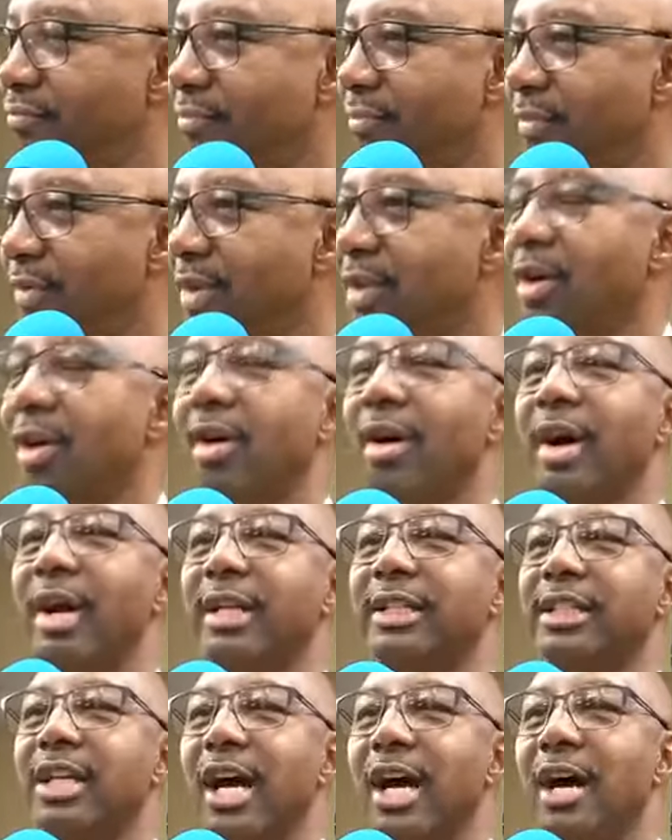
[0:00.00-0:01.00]

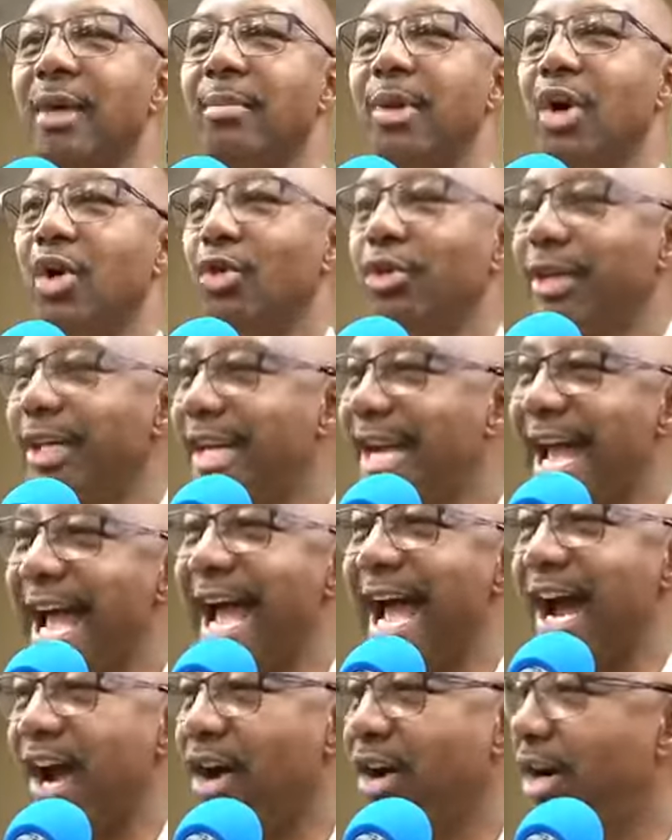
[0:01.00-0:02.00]
Lord, come on
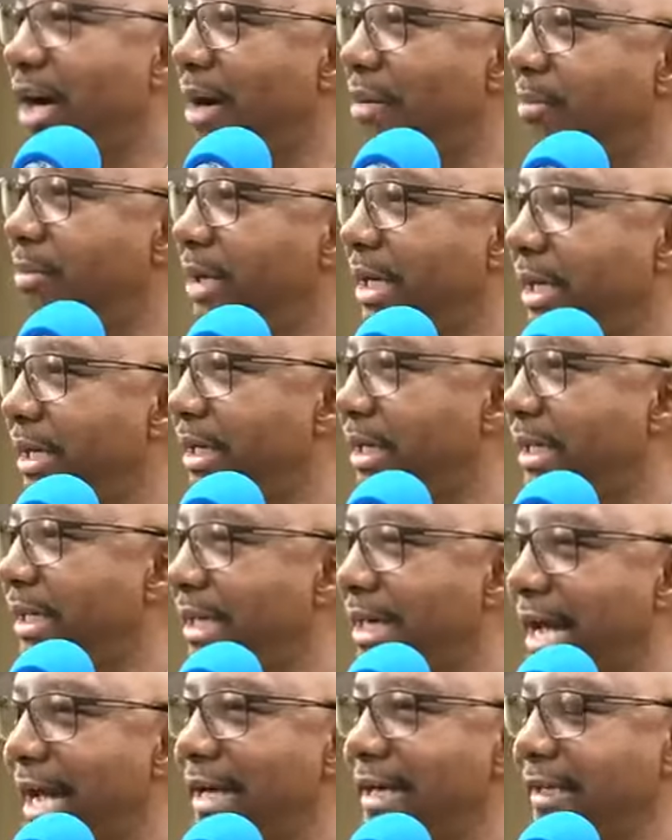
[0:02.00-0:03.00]
now. I'm ready to
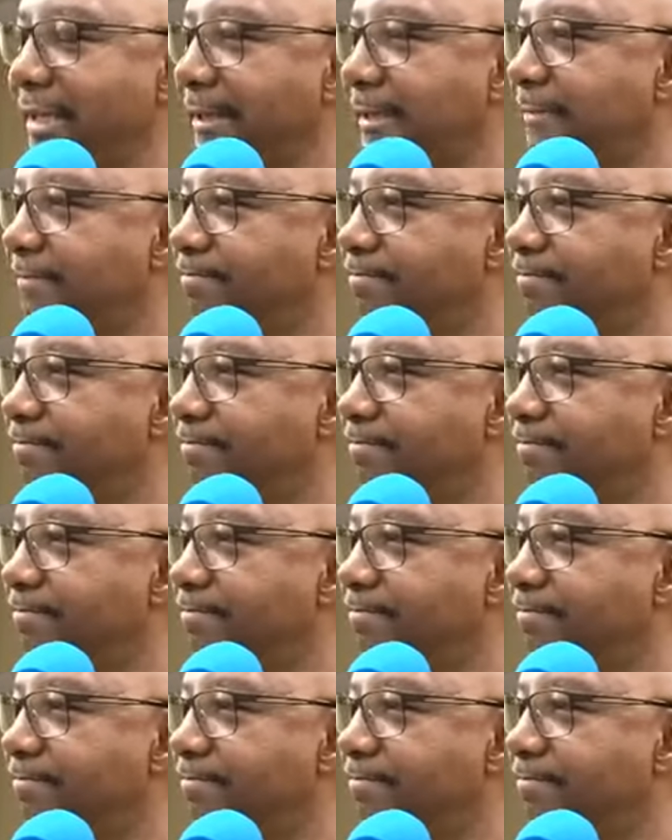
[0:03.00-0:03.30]
get out of here